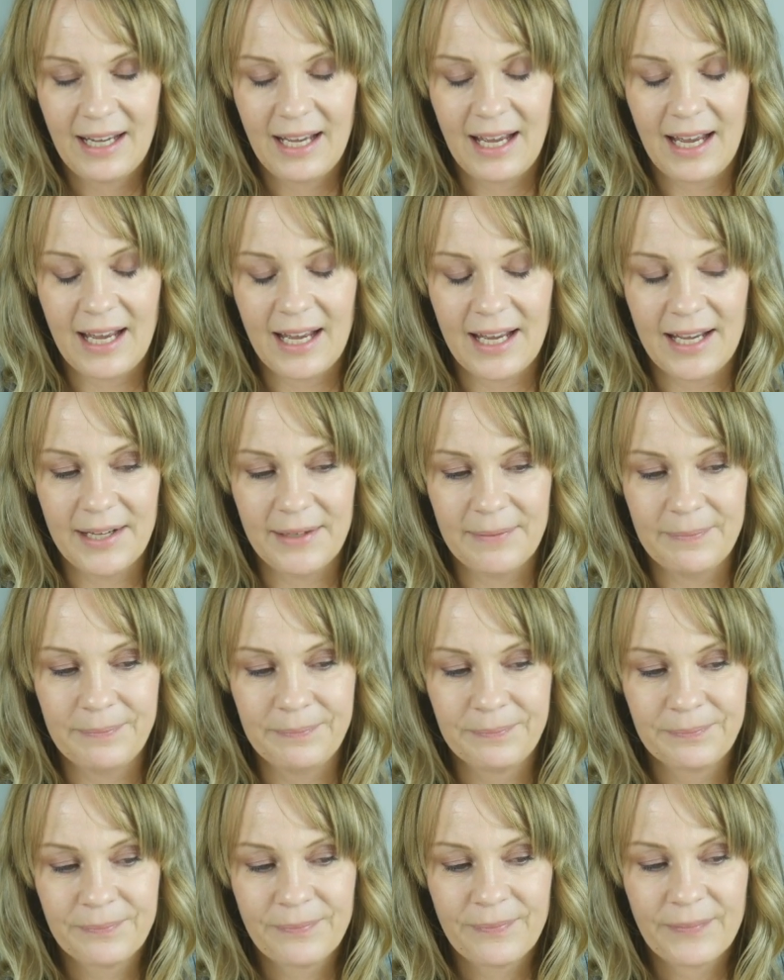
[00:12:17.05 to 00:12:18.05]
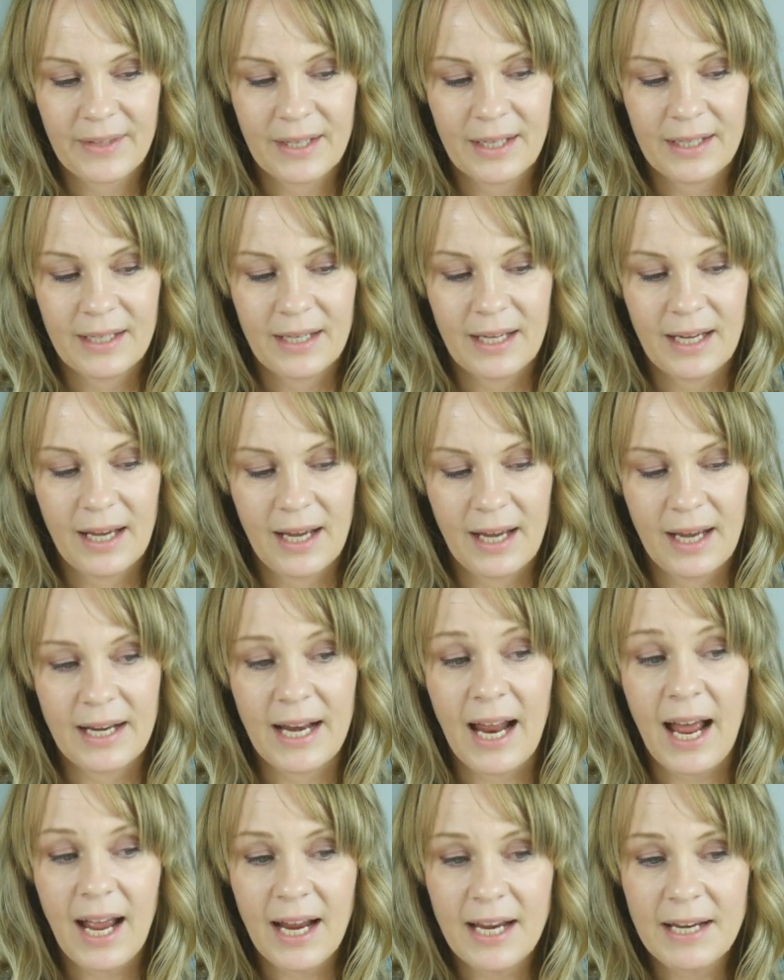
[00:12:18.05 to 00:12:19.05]
And
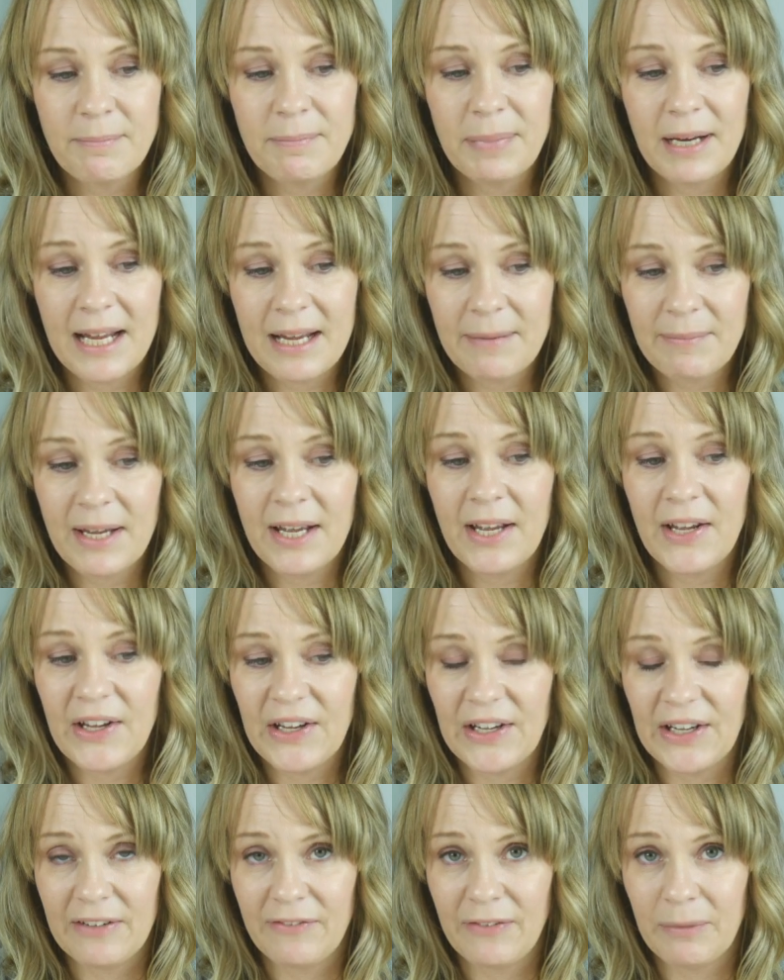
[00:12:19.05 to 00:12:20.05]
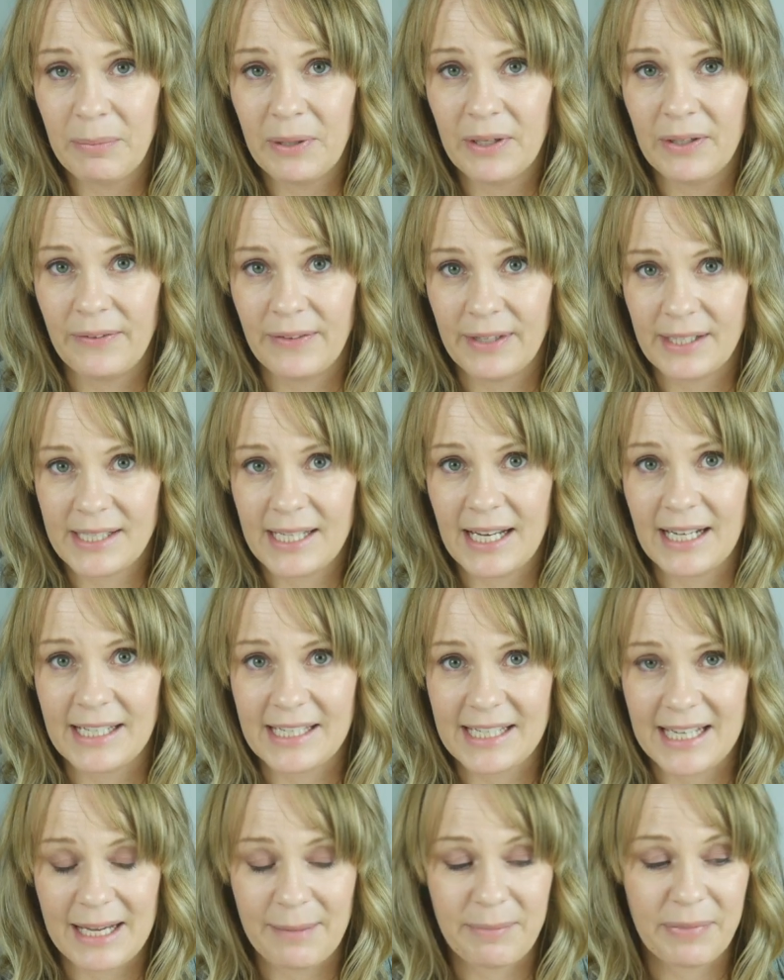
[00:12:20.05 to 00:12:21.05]
I blame her for putting the
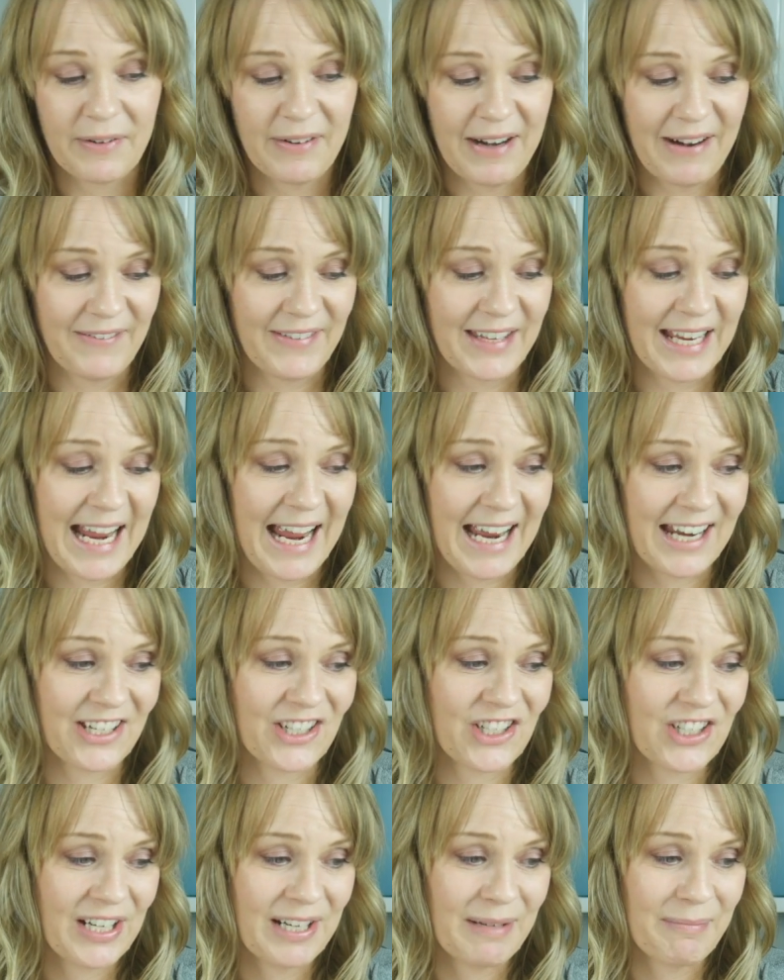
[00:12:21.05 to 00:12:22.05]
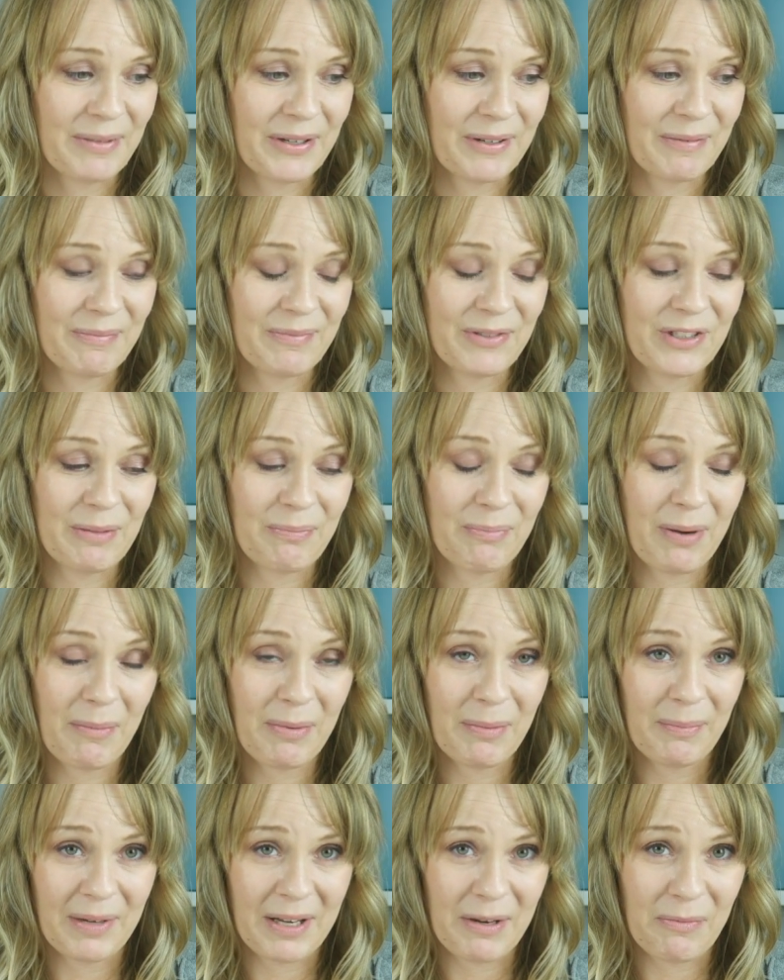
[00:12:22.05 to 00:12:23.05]
sellotape around the edge, but she
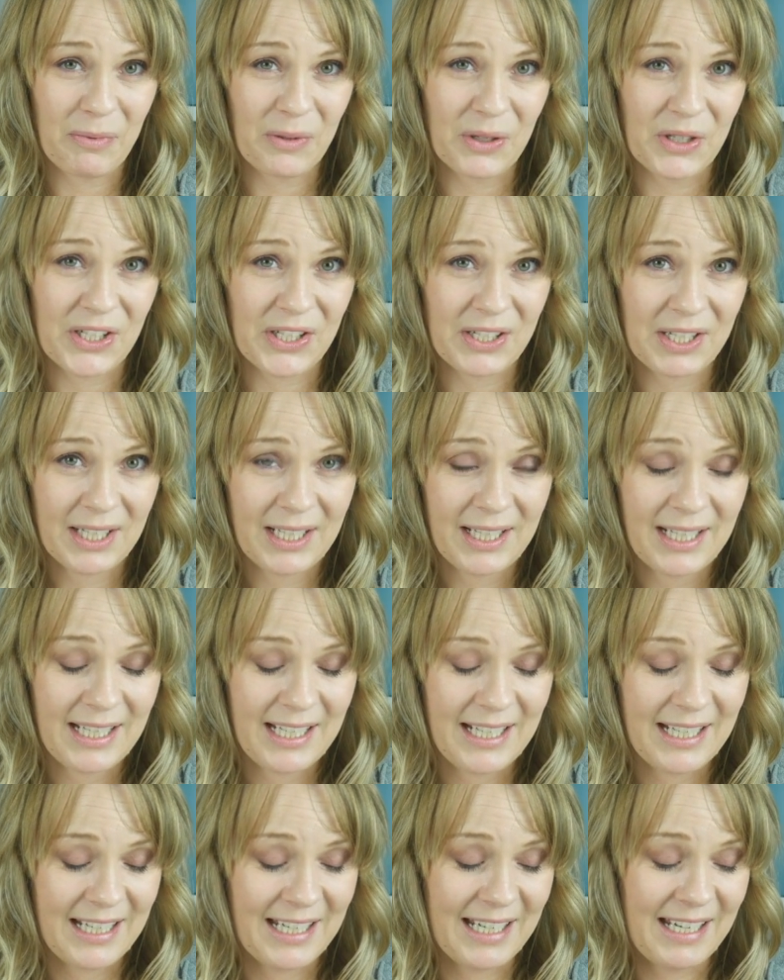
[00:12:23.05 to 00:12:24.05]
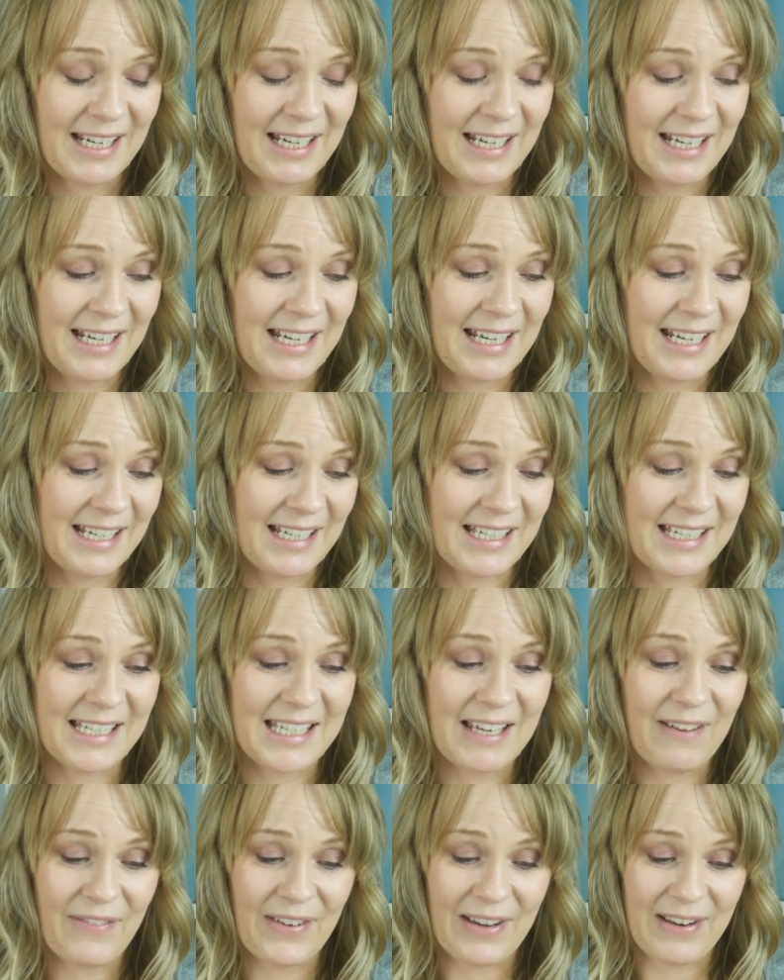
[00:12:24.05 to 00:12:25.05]
probably would
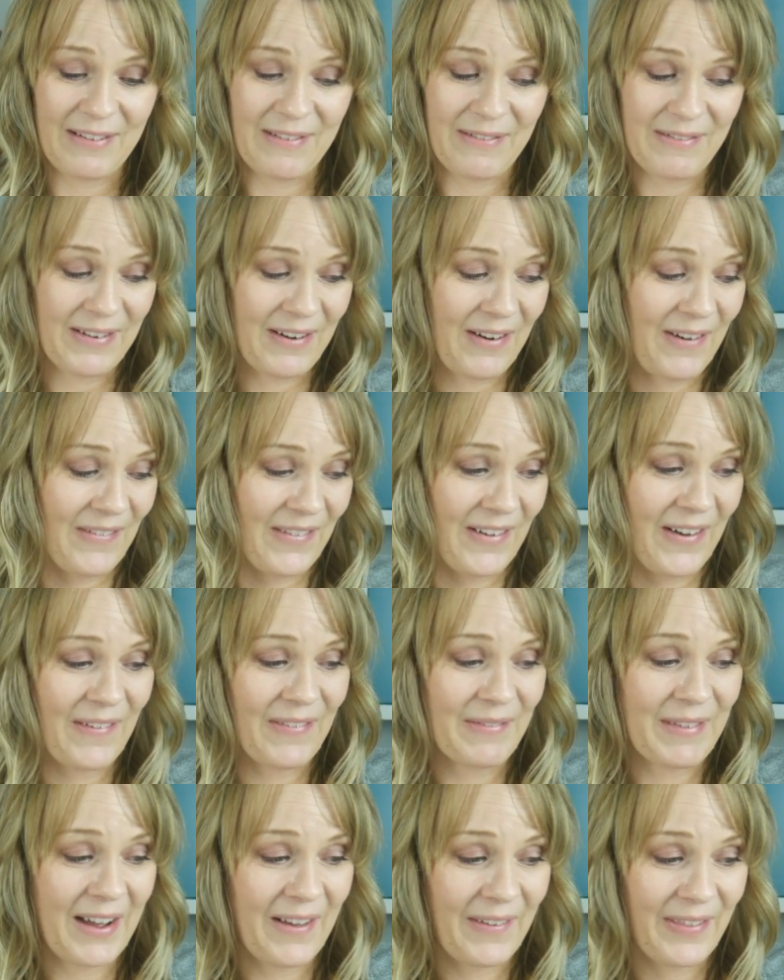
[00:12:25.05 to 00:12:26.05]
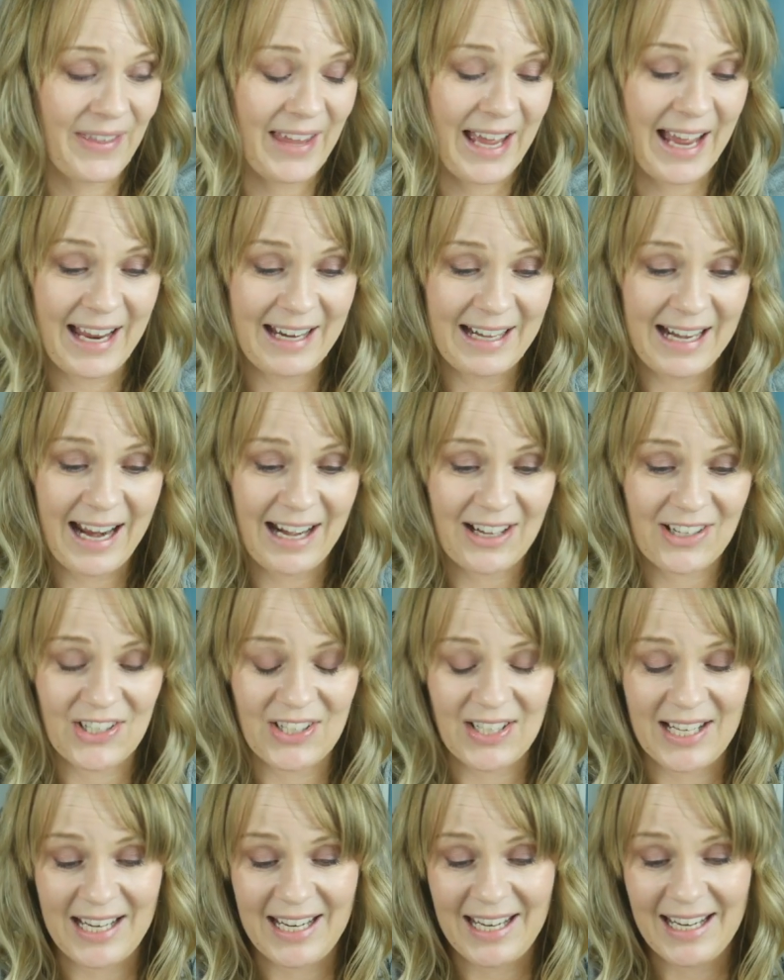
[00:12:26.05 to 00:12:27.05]
differ on that
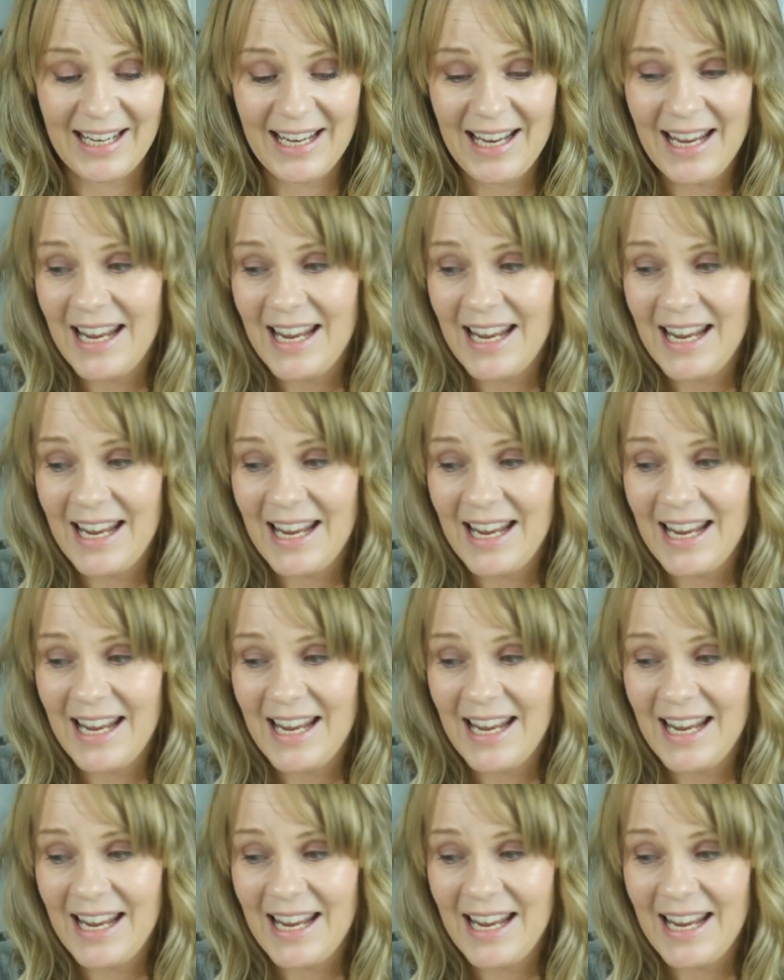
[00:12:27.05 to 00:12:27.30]
actually.